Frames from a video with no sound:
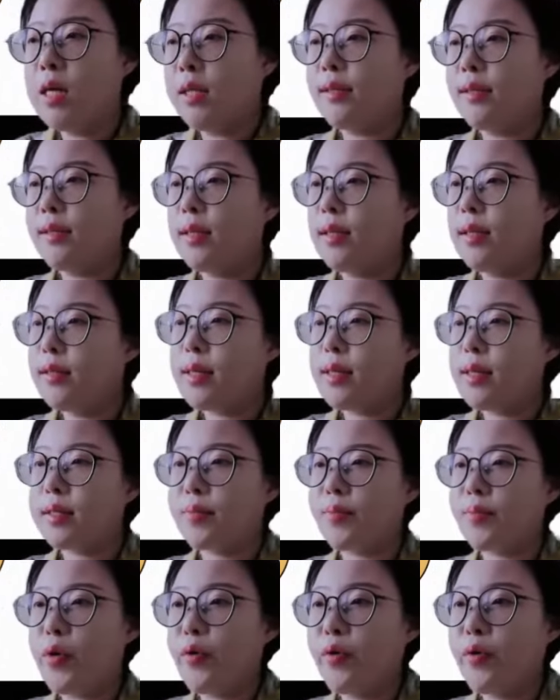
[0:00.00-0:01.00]
The
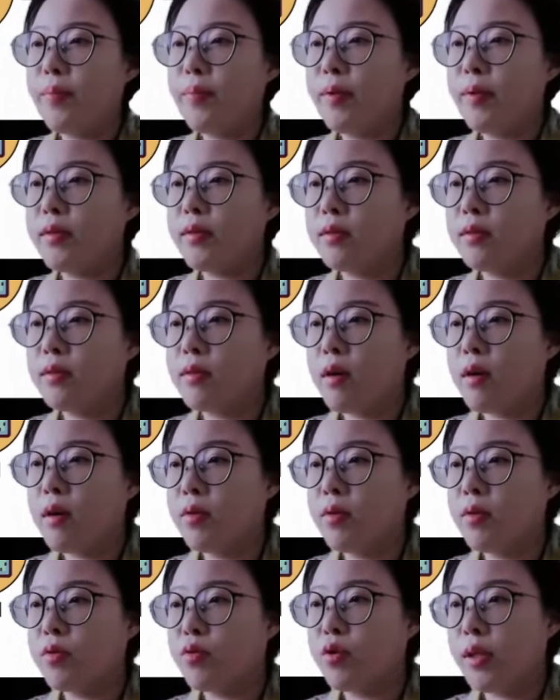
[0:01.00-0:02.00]
experiments
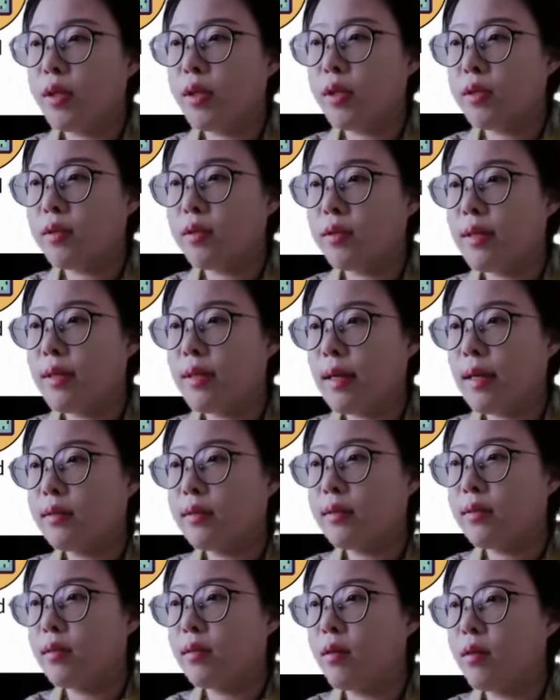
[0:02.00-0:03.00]
demonstrate
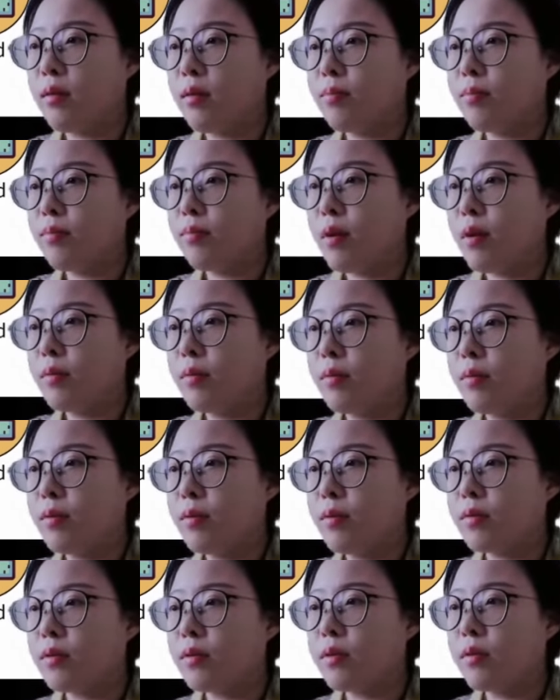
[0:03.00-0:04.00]
that the
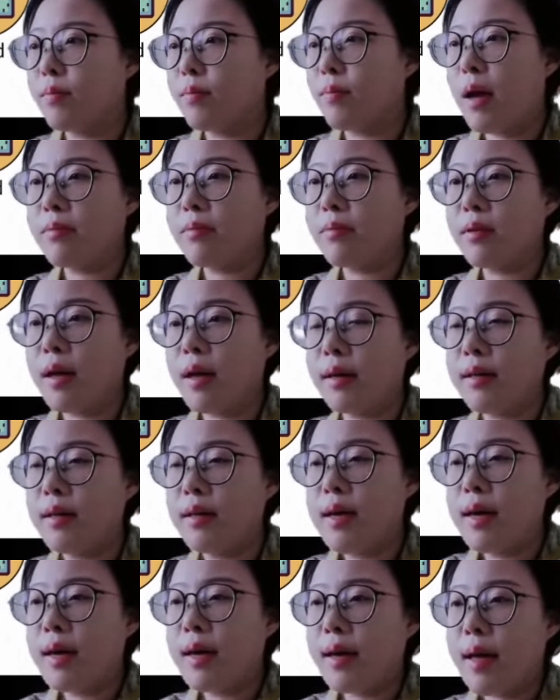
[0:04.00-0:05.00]
proposed pipeline
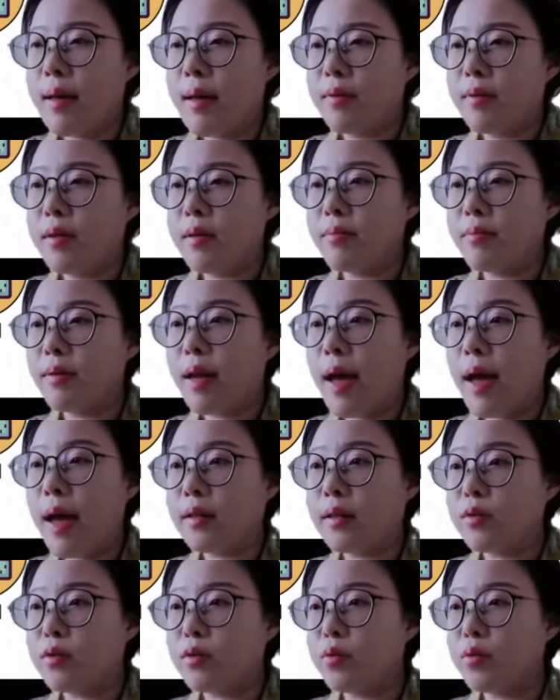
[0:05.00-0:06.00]
can be
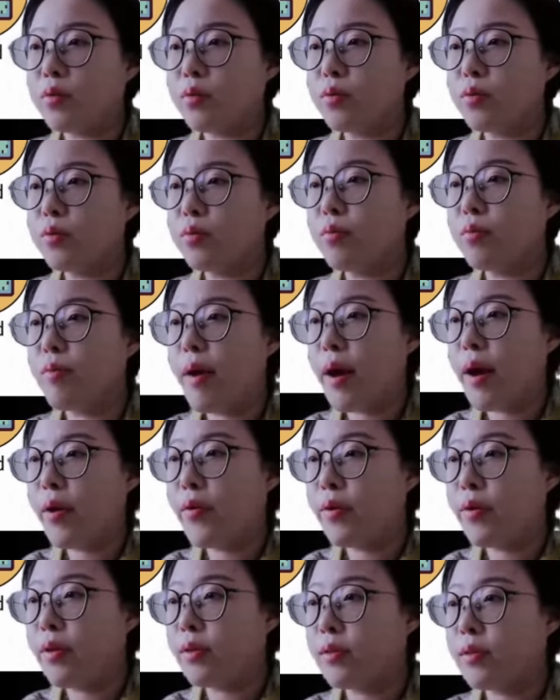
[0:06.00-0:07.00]
applied to
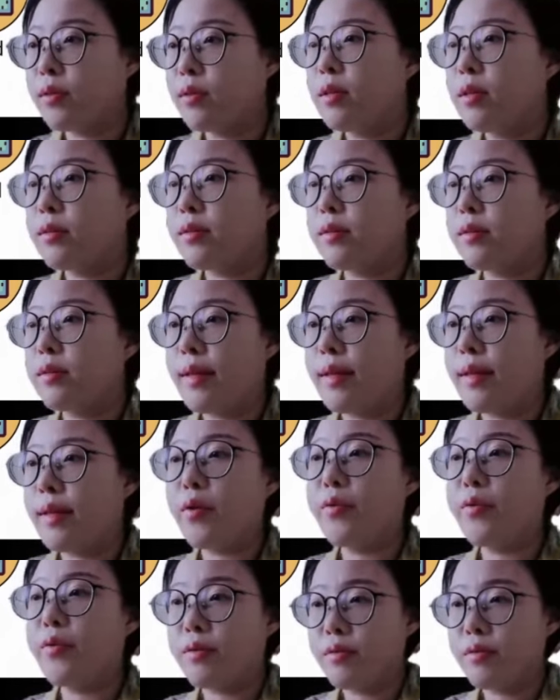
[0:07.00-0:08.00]
various
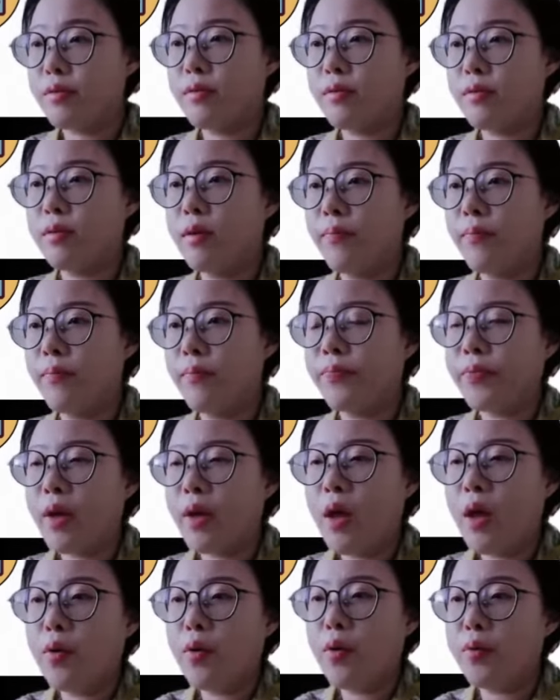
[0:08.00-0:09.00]
scenarios,
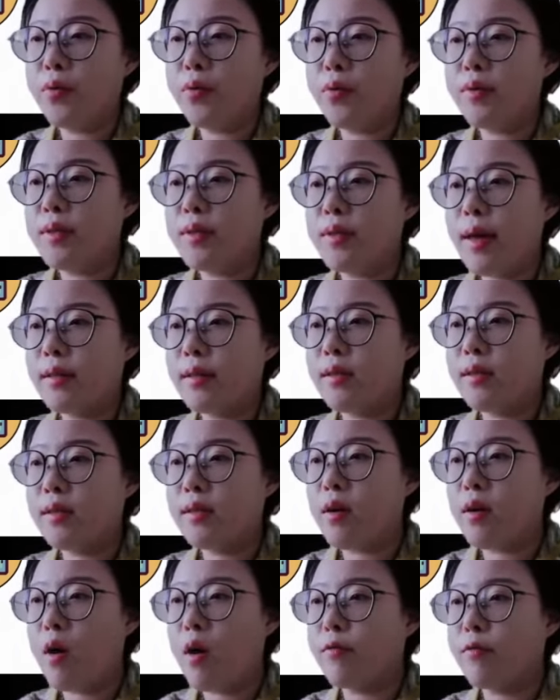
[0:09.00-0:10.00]
using
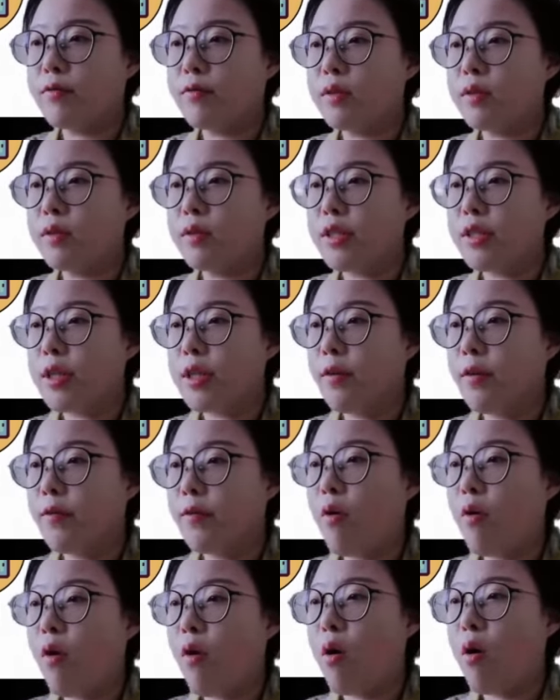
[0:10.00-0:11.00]
either of the sheaf
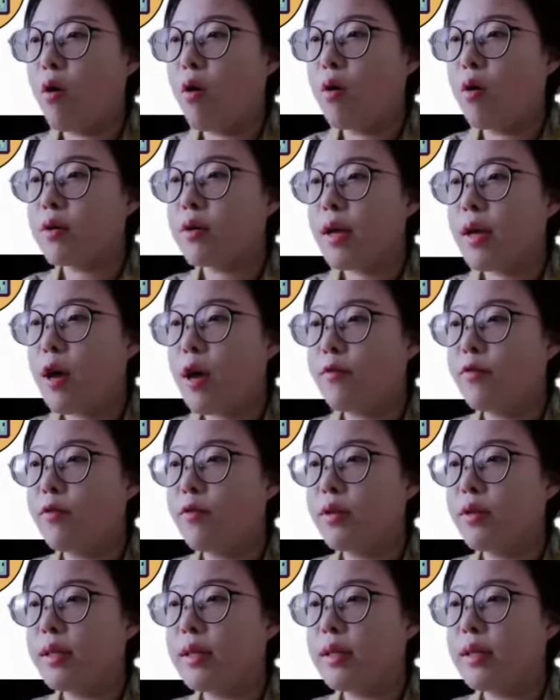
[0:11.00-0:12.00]
or
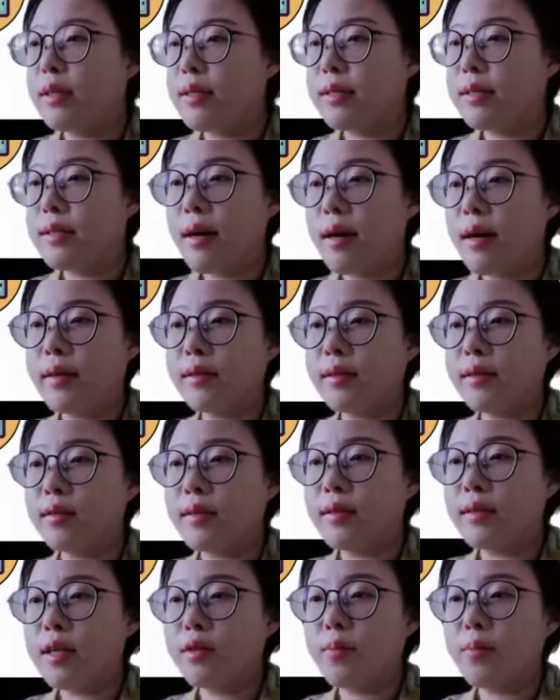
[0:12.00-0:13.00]
carefully designed
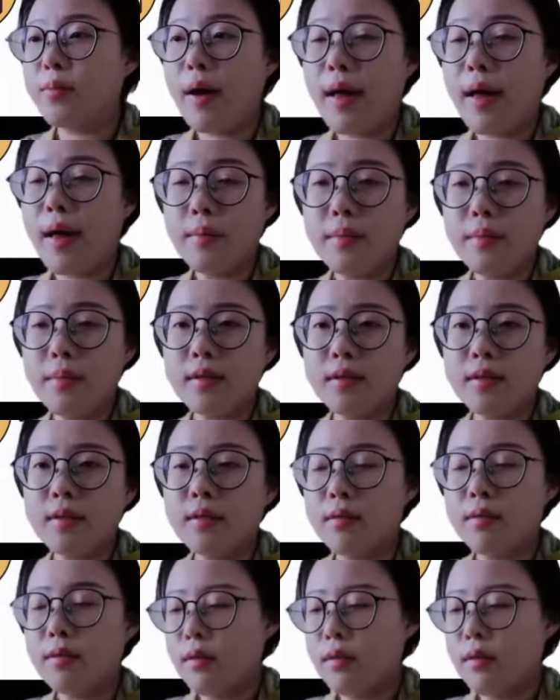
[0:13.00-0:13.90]
tangible elements.